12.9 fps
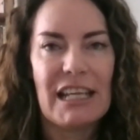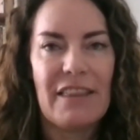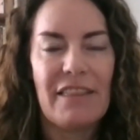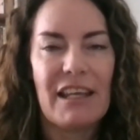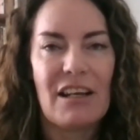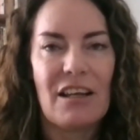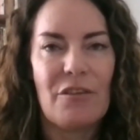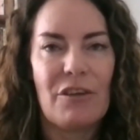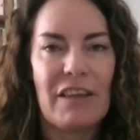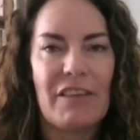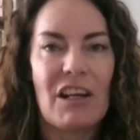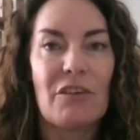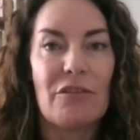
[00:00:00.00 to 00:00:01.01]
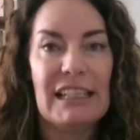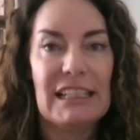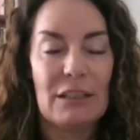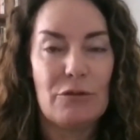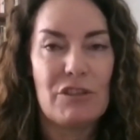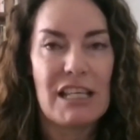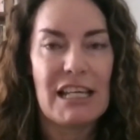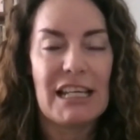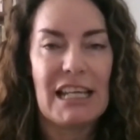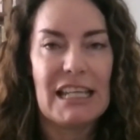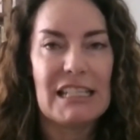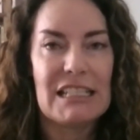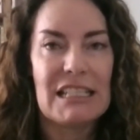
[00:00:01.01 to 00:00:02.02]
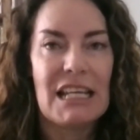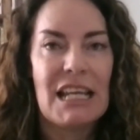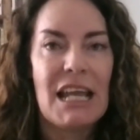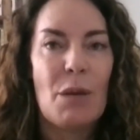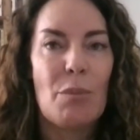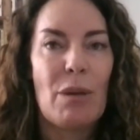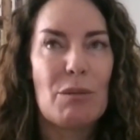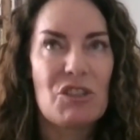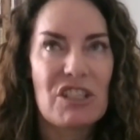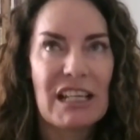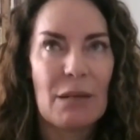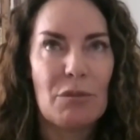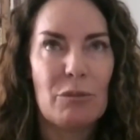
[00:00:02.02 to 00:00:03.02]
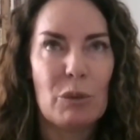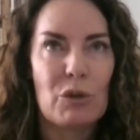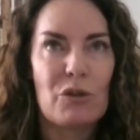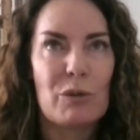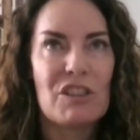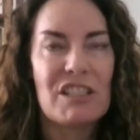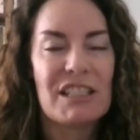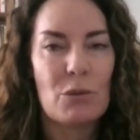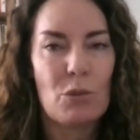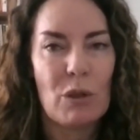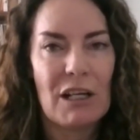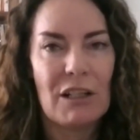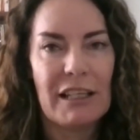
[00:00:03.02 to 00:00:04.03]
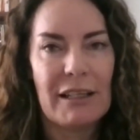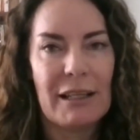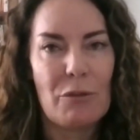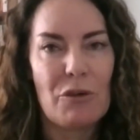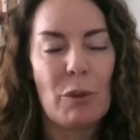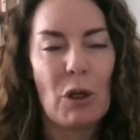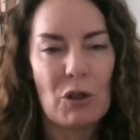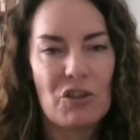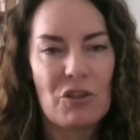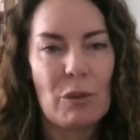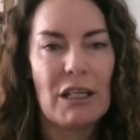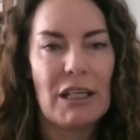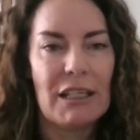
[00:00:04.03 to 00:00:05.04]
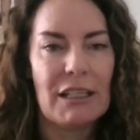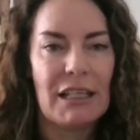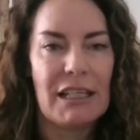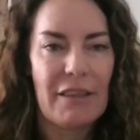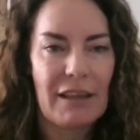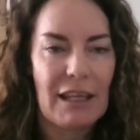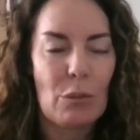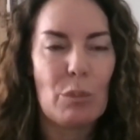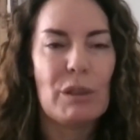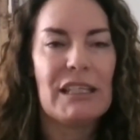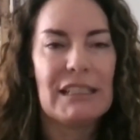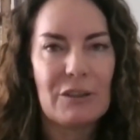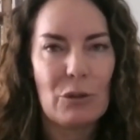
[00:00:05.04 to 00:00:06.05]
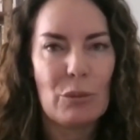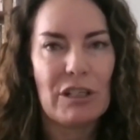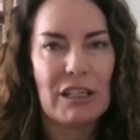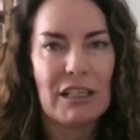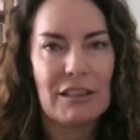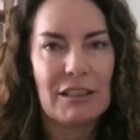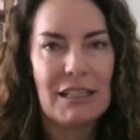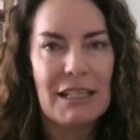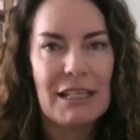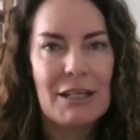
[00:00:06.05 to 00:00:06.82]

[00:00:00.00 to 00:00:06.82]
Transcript: And then I found that I really loved that and published a couple of books which did well, and then was poached by another company, Little Brown,